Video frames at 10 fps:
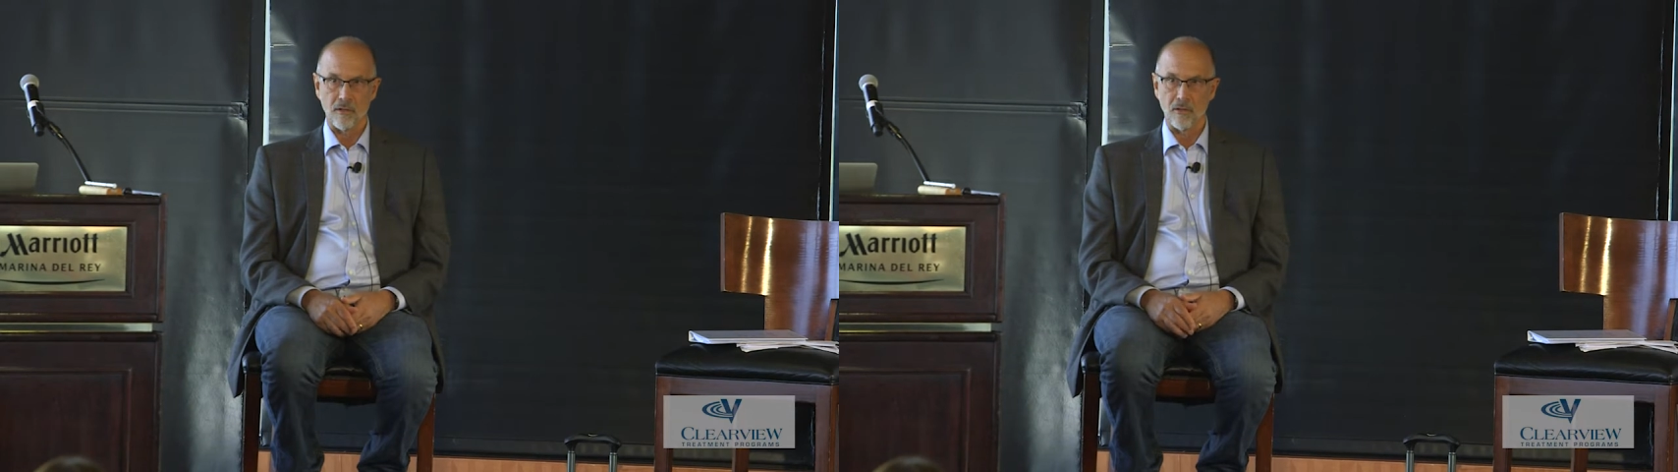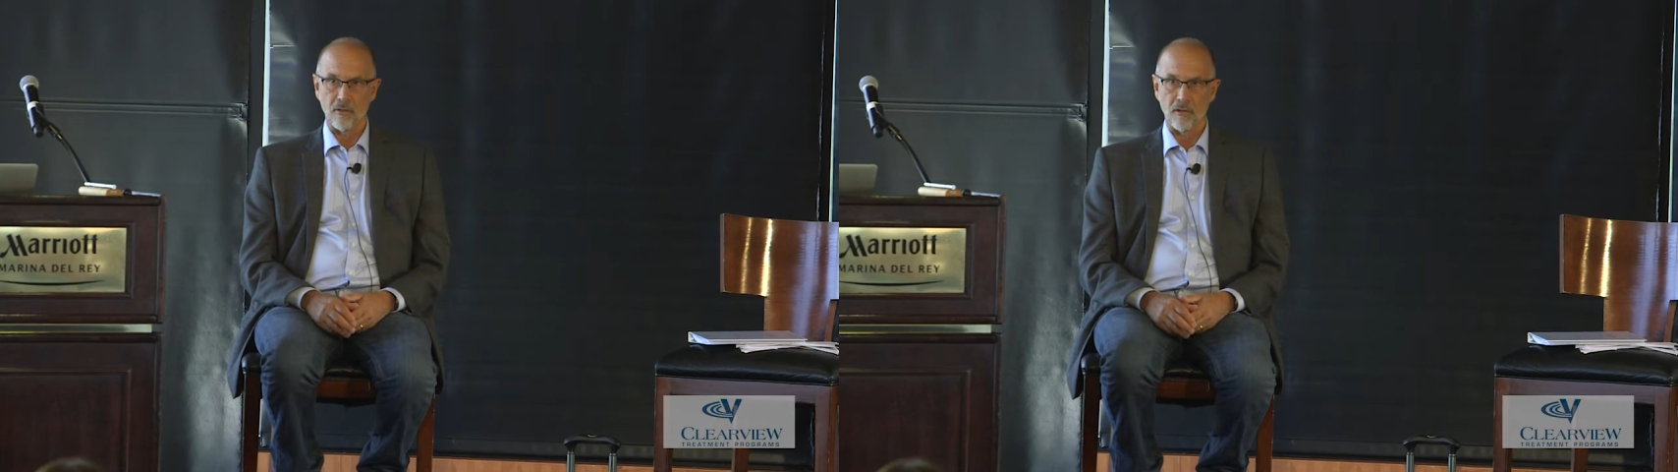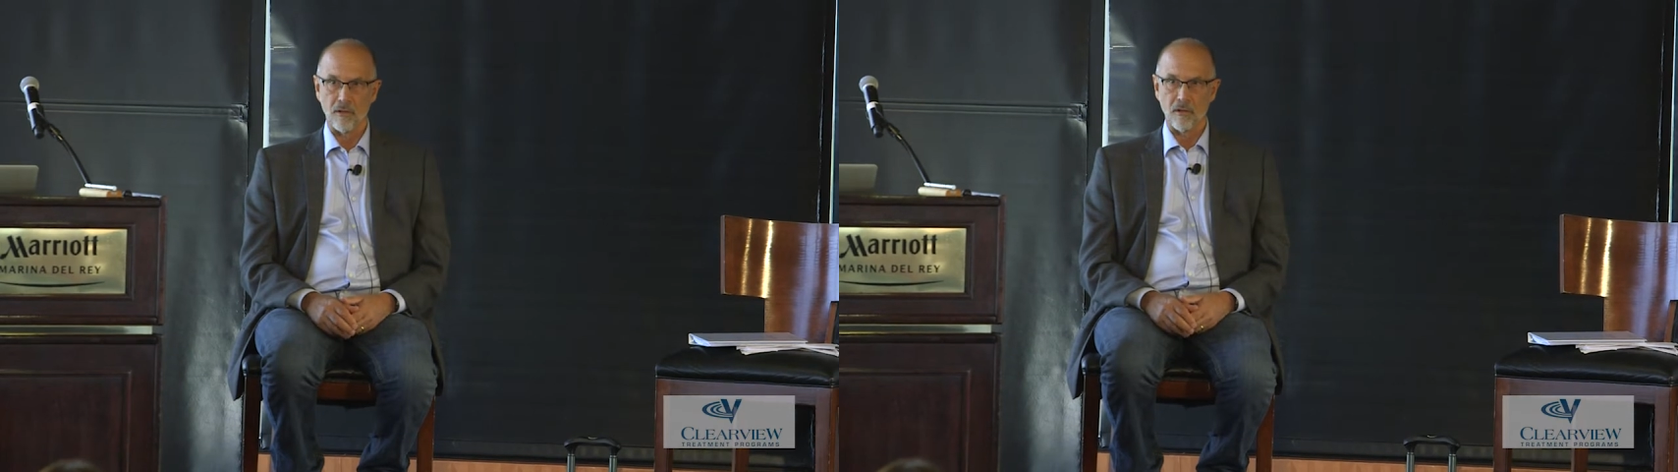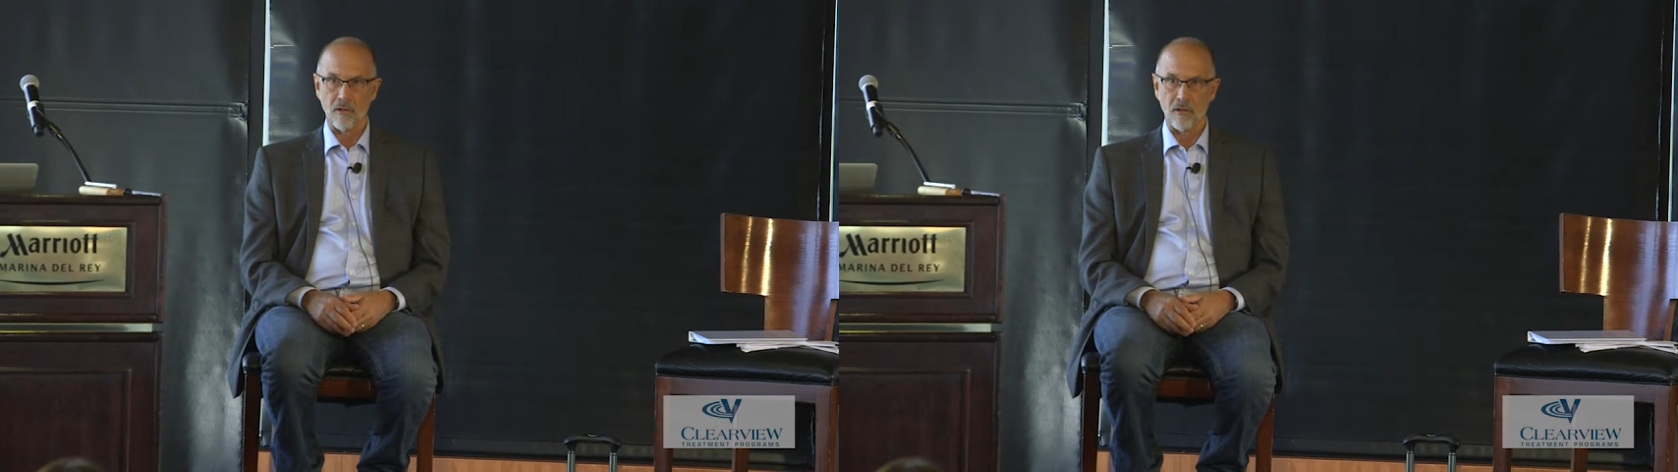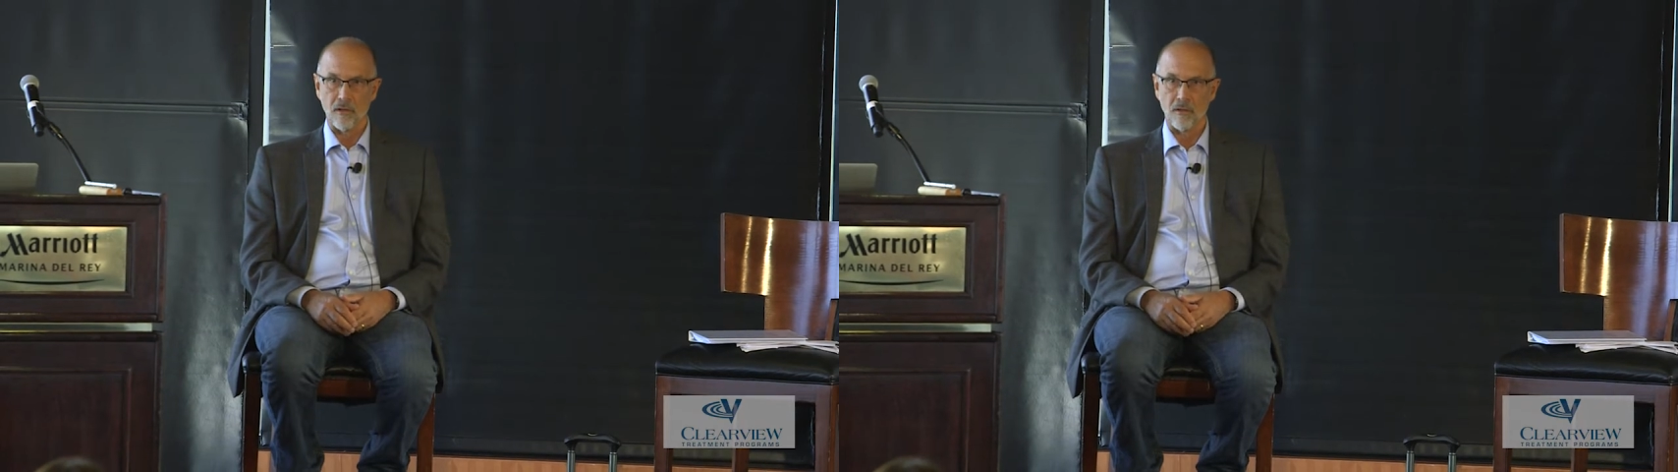you're
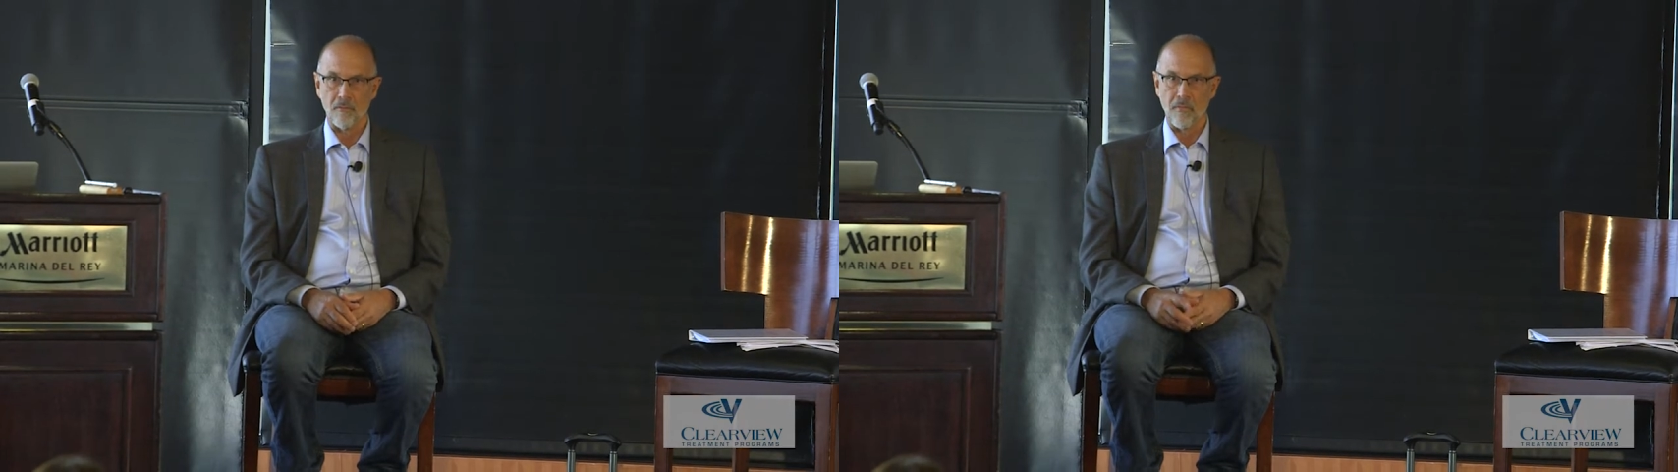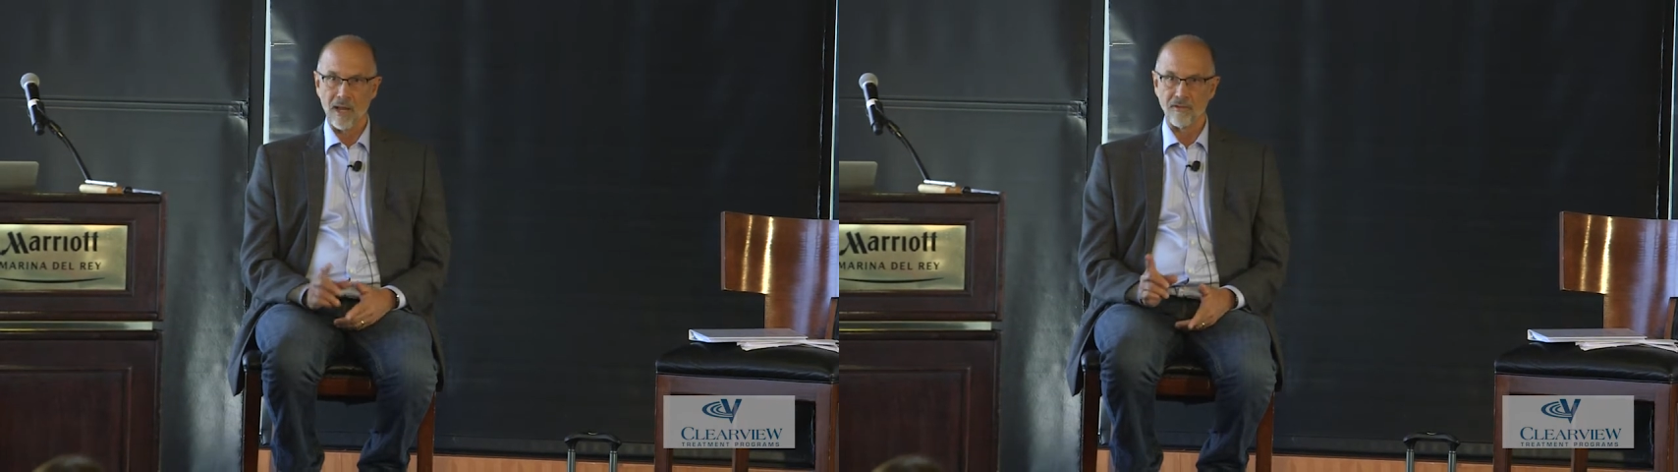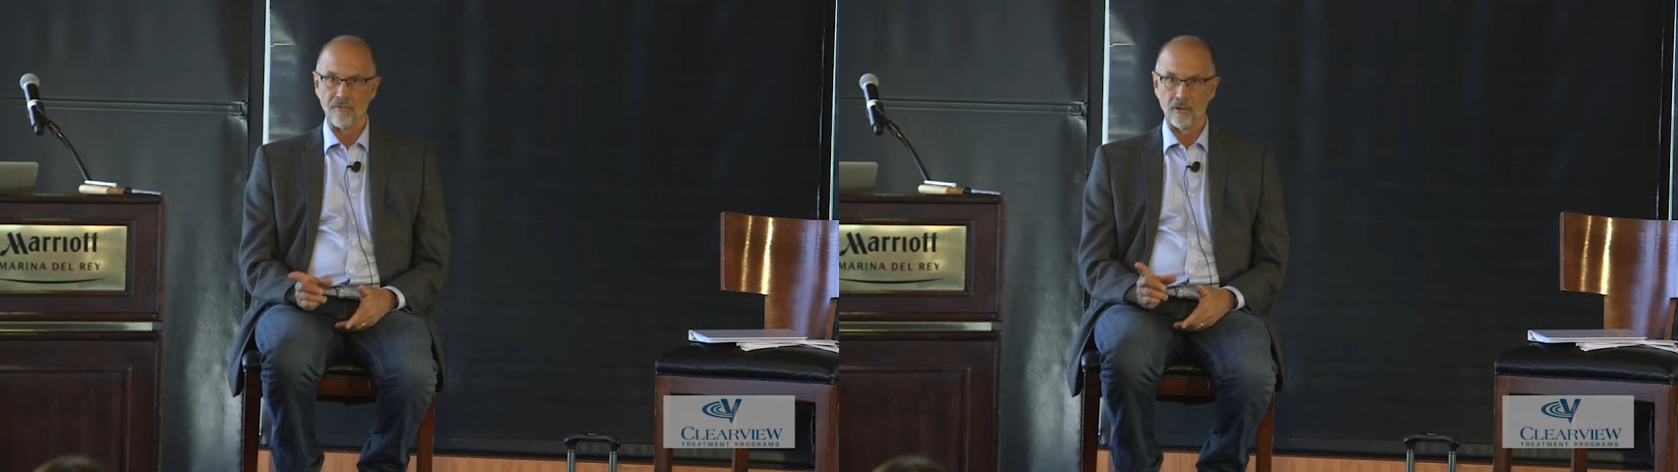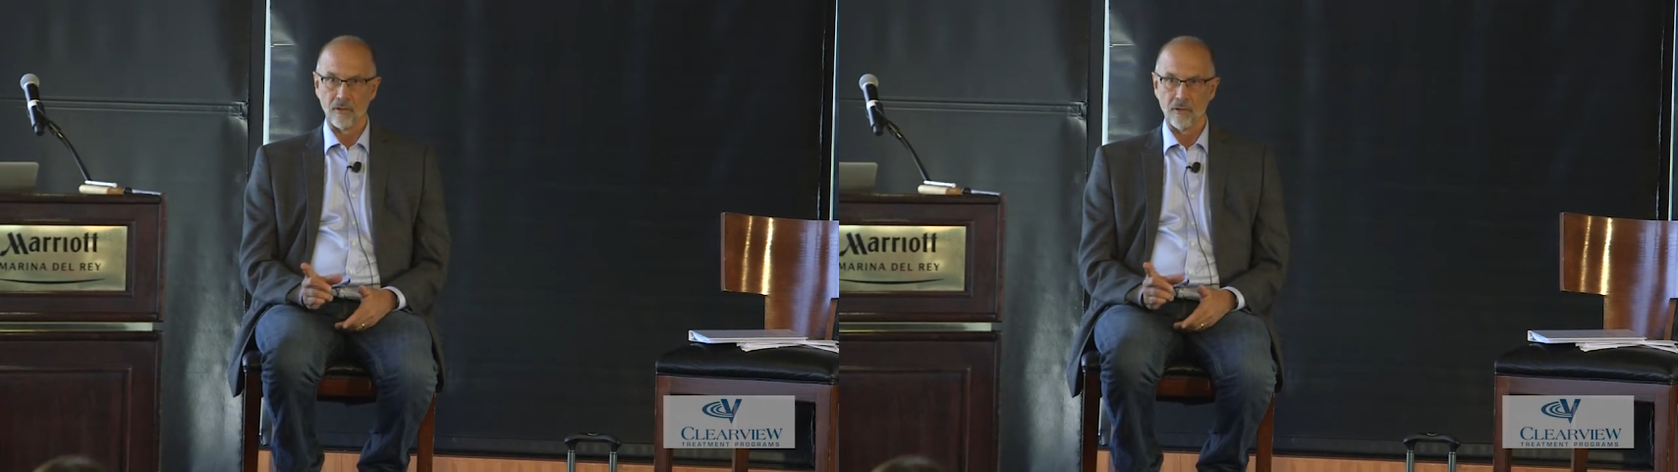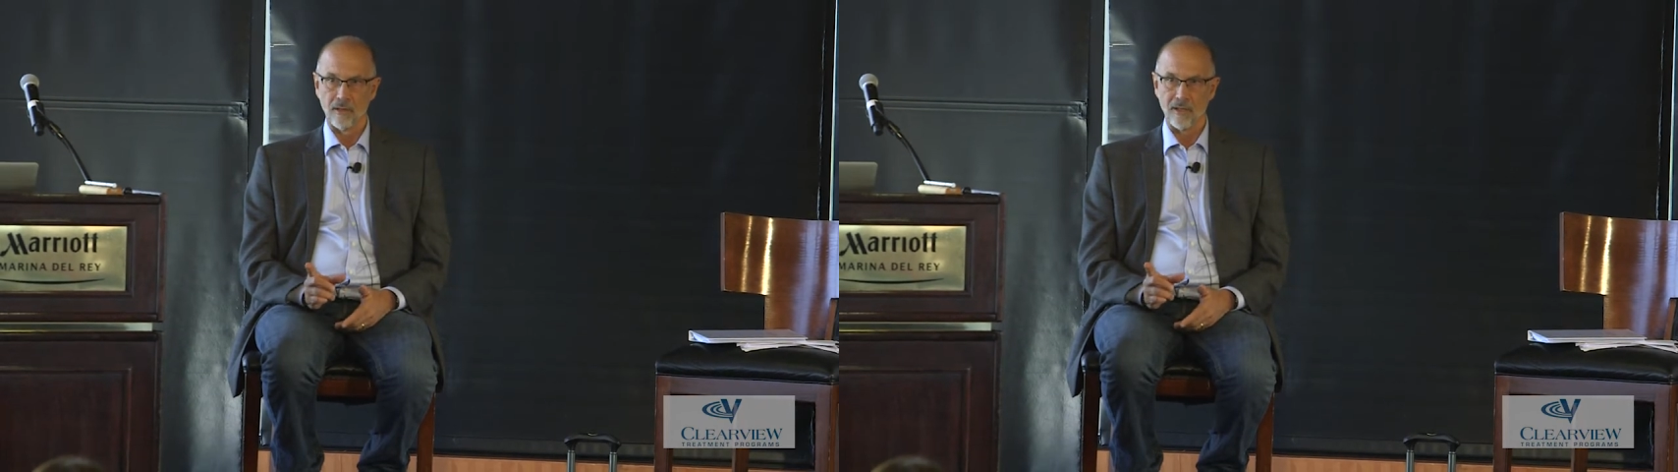
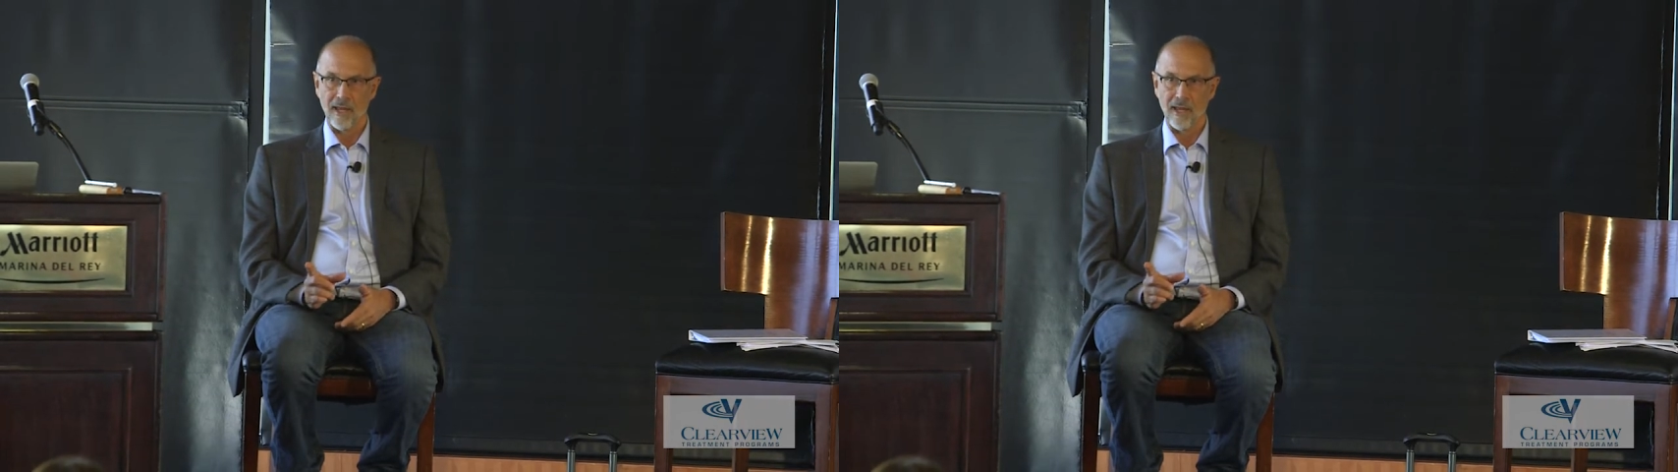mindful